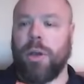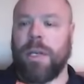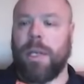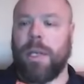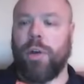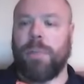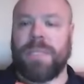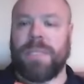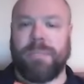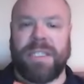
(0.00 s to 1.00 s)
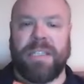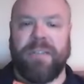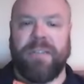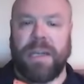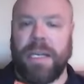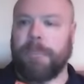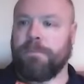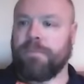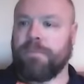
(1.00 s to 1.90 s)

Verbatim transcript: Looking at Europe specifically,